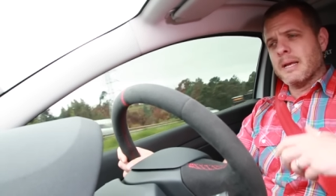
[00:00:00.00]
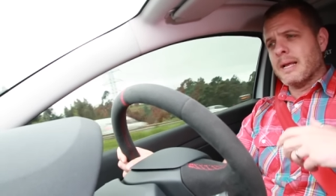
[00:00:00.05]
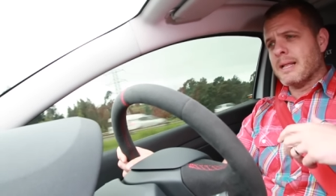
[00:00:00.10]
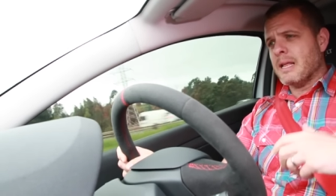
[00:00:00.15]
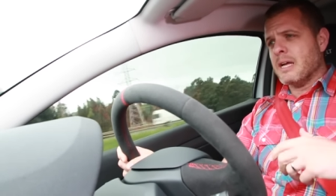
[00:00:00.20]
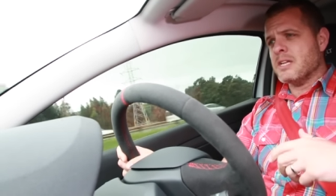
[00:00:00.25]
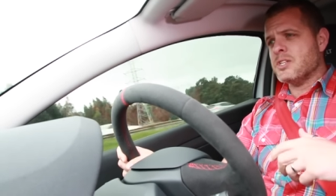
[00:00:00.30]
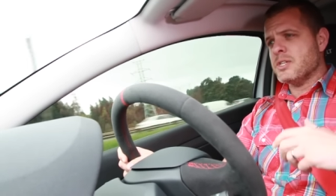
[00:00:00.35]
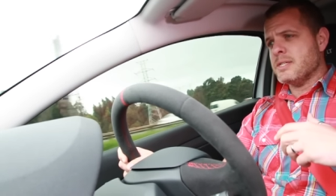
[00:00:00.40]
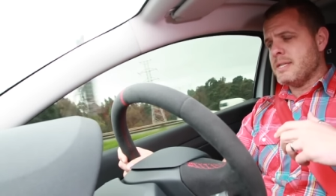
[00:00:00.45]
the
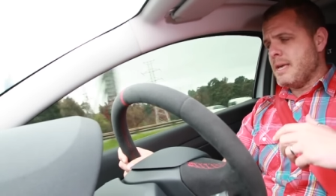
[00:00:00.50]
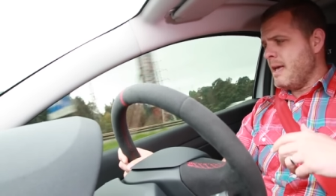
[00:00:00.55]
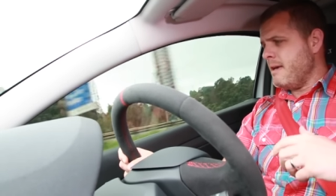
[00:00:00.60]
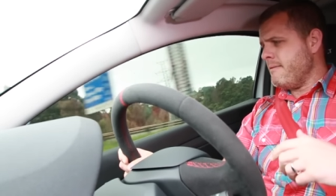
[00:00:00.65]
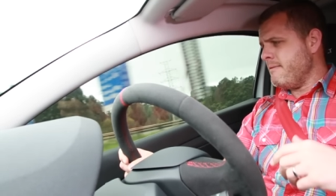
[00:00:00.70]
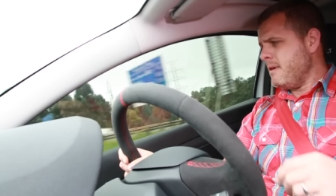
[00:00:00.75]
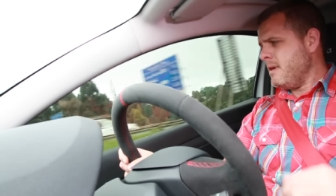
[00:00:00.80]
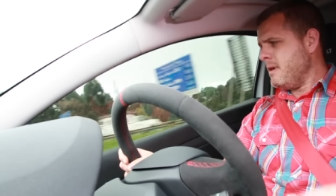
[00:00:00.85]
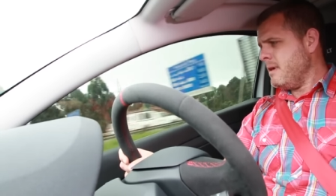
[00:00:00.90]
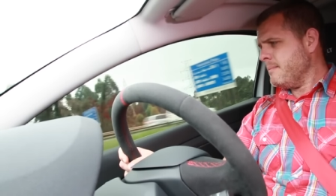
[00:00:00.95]
clutch is
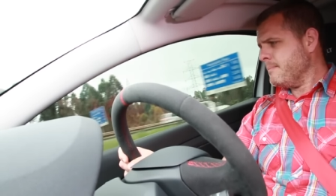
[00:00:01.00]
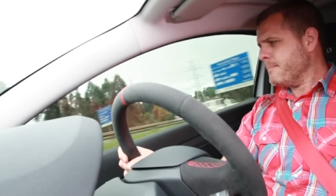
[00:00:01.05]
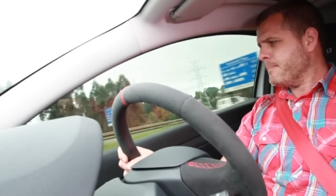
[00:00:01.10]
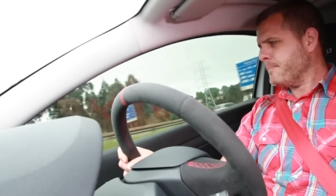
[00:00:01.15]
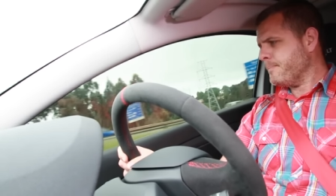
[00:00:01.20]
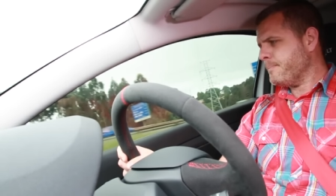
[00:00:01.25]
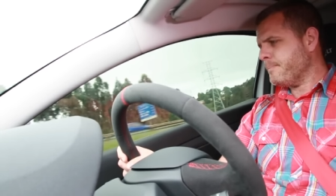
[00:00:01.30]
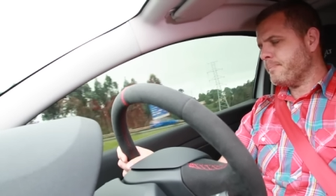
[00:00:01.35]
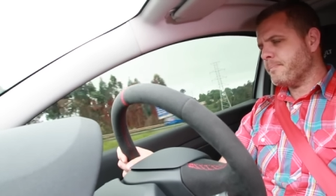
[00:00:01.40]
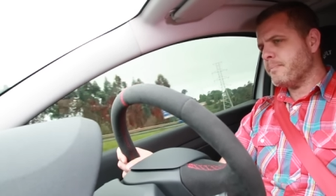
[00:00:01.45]
heavy,
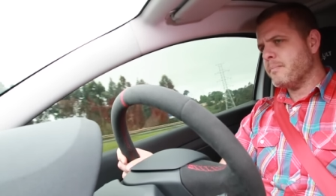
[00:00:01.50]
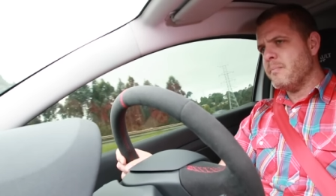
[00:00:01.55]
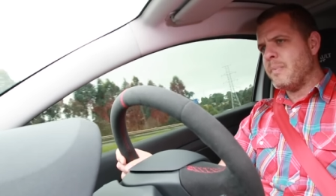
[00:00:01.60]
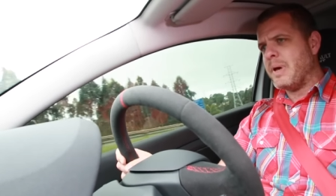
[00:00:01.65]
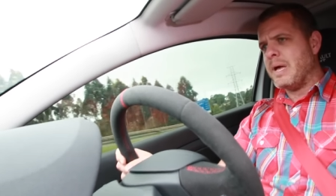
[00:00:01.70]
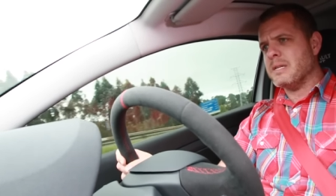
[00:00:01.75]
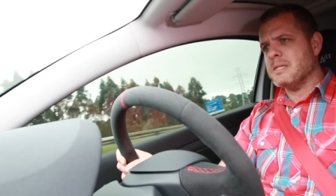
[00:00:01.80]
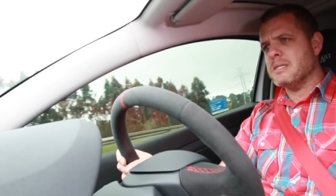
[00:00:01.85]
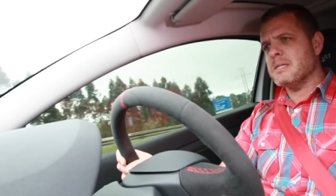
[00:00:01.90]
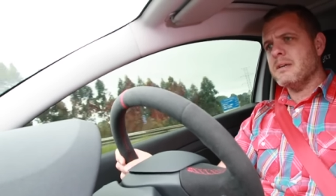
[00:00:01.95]

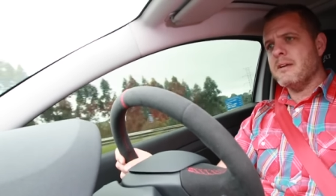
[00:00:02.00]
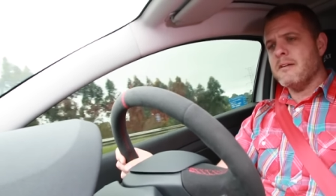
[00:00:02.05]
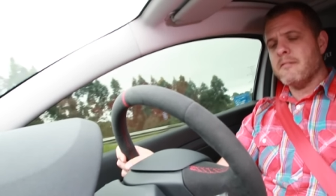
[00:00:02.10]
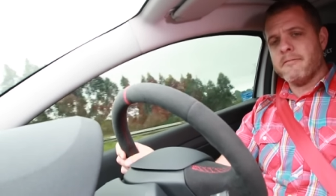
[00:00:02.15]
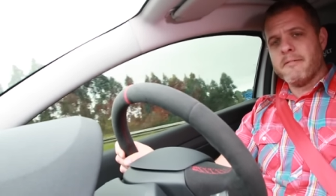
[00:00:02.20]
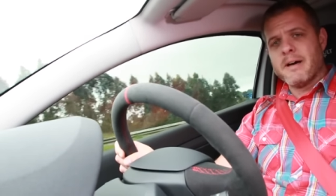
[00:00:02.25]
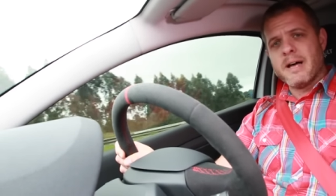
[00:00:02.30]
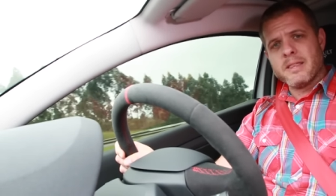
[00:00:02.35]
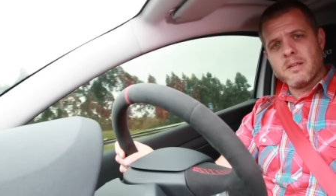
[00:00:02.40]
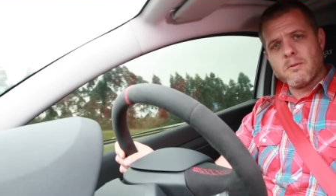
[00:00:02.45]
but
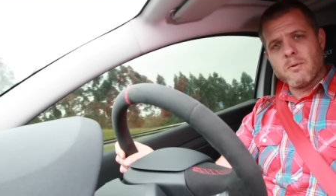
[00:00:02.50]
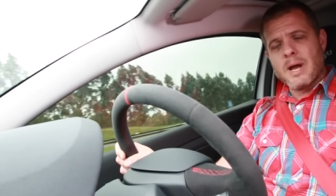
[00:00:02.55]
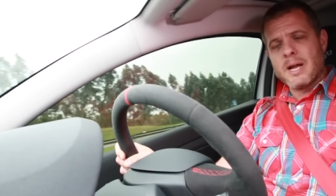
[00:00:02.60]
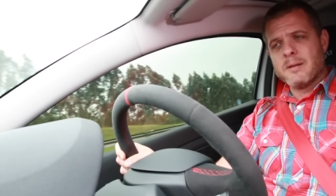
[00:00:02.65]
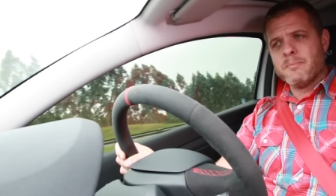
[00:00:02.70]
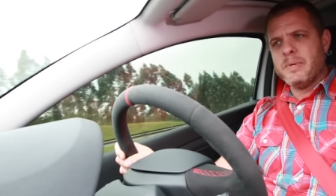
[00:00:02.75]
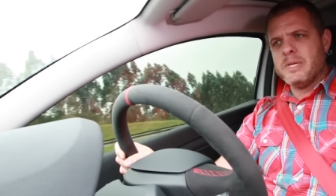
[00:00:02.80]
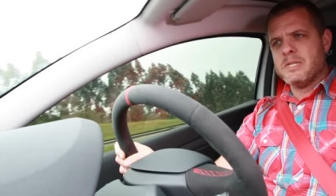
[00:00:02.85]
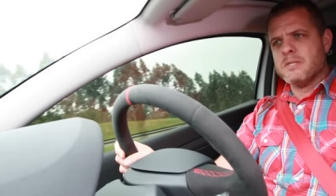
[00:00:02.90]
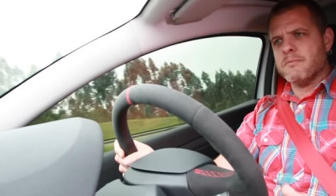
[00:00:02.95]
find the
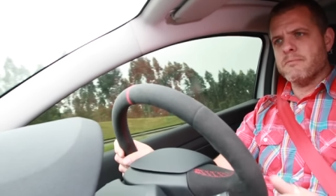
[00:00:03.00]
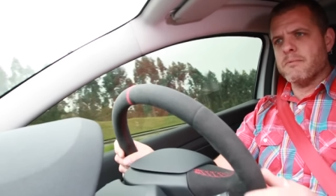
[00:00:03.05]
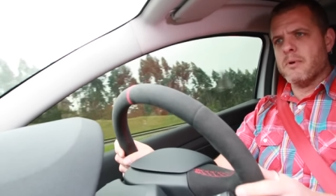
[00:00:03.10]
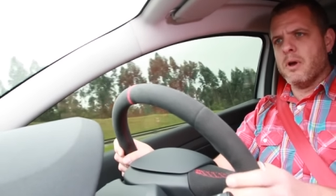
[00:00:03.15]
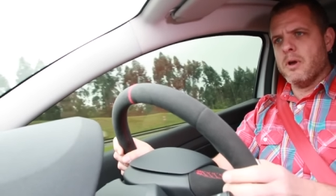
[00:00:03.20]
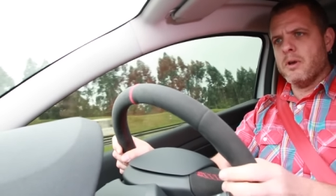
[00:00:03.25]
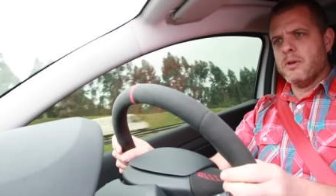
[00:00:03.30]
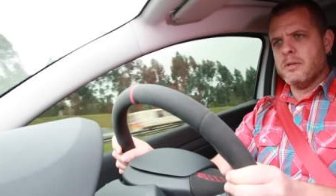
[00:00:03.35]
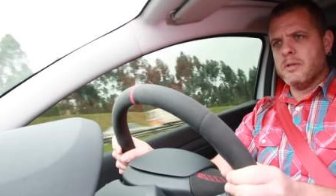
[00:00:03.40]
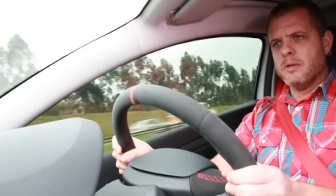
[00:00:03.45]
right piece of
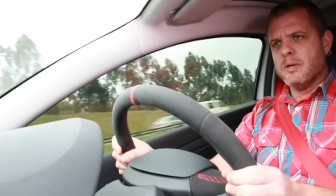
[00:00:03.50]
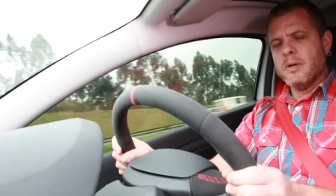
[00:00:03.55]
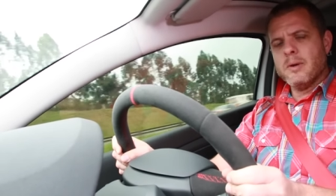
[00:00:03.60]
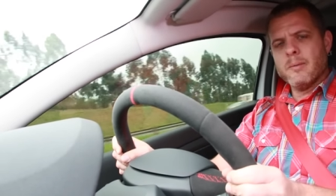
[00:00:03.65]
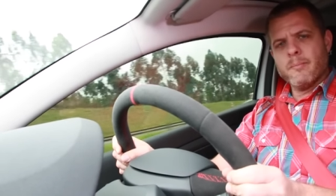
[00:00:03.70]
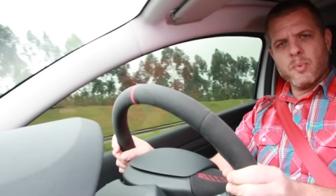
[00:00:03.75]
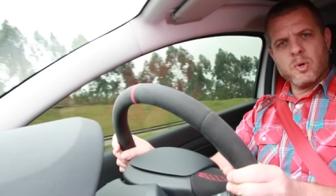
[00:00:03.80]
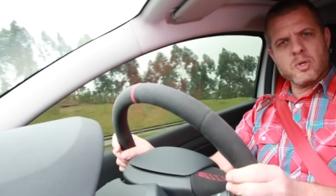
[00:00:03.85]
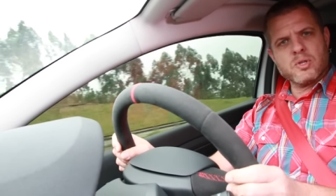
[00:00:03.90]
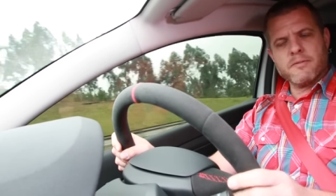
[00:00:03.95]
road,
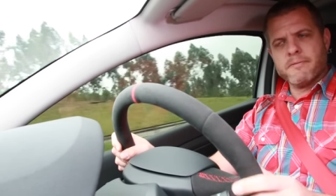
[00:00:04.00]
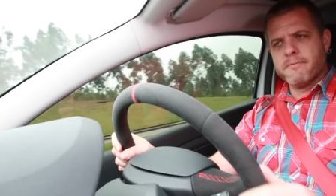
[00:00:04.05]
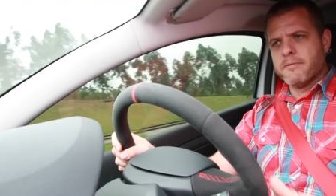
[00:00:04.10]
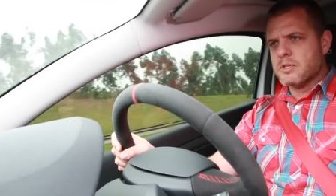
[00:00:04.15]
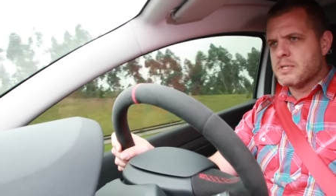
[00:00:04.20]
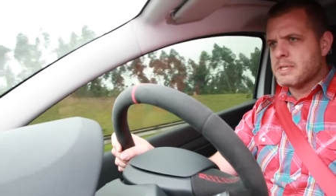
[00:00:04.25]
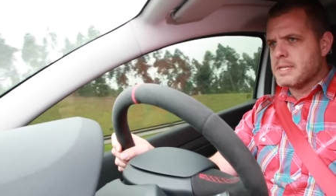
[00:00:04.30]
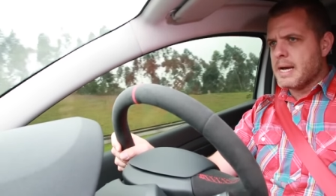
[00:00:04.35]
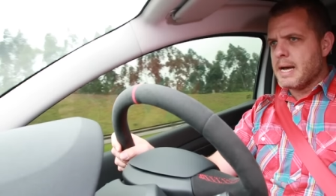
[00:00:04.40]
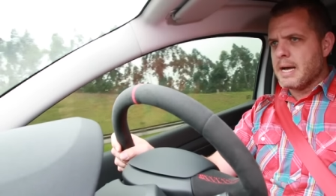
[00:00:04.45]
put your
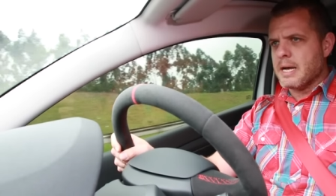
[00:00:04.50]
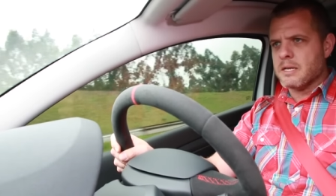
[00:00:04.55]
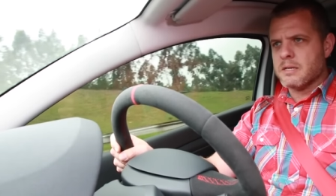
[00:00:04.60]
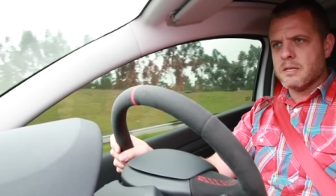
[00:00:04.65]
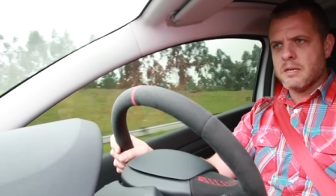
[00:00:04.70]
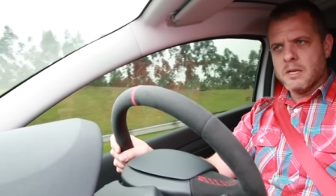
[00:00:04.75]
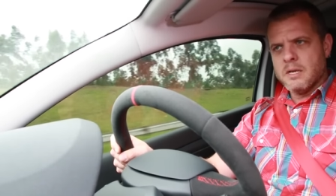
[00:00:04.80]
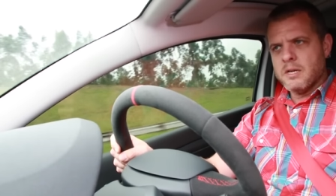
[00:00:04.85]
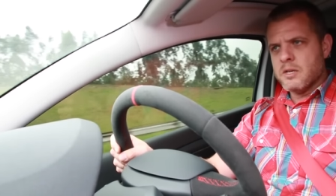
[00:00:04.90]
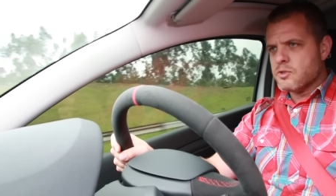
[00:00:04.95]
foot
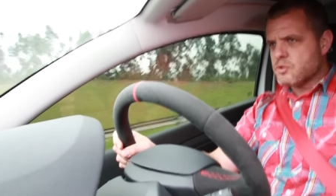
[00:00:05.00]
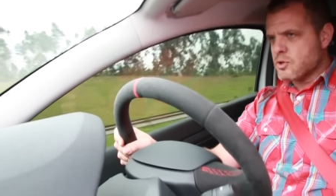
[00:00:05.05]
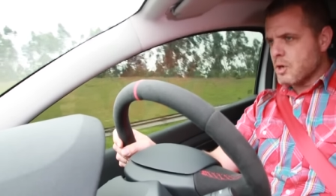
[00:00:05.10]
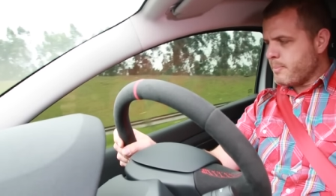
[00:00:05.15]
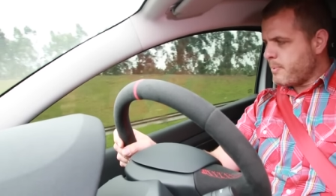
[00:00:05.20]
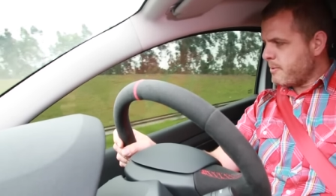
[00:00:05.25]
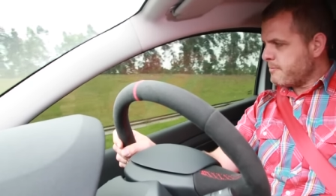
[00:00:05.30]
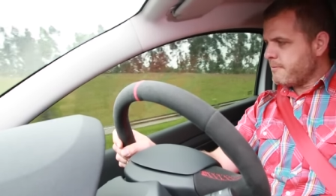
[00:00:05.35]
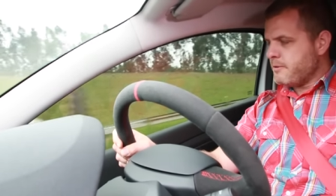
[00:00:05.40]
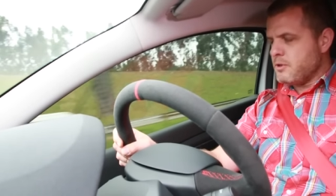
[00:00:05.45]
down,
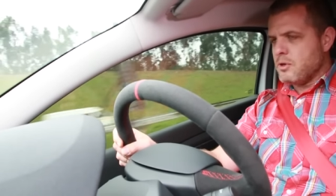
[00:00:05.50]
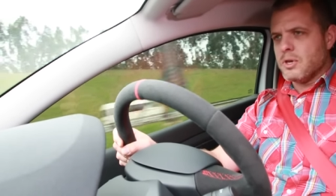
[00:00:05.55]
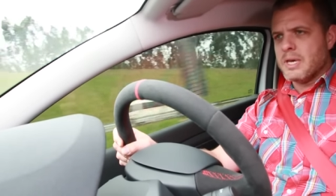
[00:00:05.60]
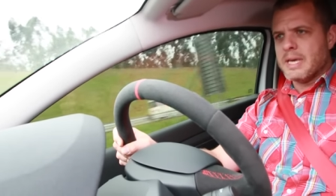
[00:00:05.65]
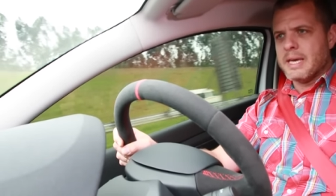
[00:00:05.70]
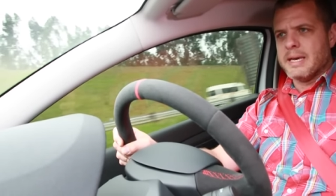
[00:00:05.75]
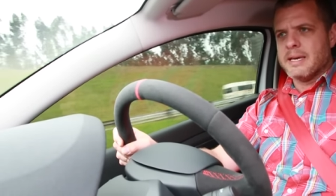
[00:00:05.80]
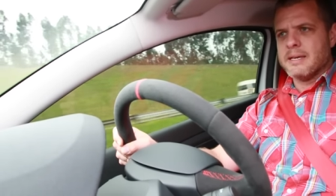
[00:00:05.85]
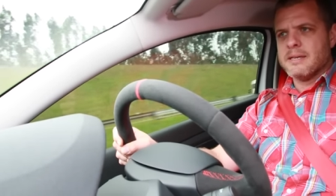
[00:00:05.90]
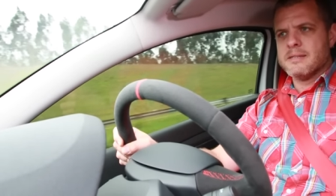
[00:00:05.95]
drop a few
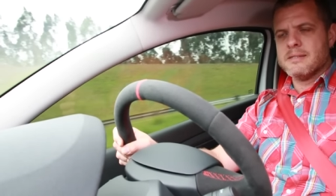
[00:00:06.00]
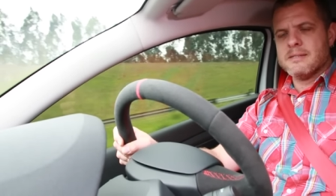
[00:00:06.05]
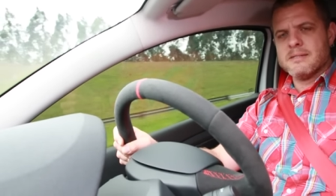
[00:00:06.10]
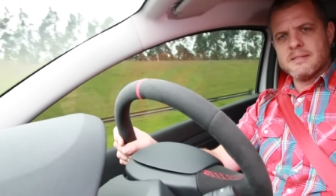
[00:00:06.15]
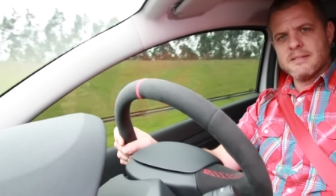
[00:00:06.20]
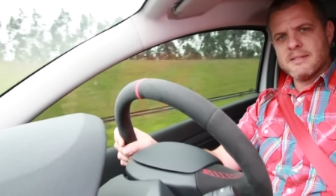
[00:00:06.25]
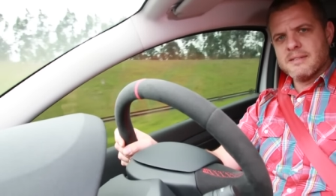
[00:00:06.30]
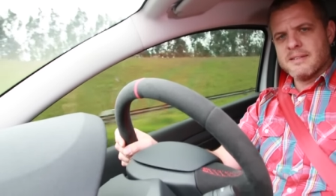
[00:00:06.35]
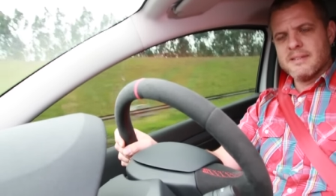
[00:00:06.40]
gears,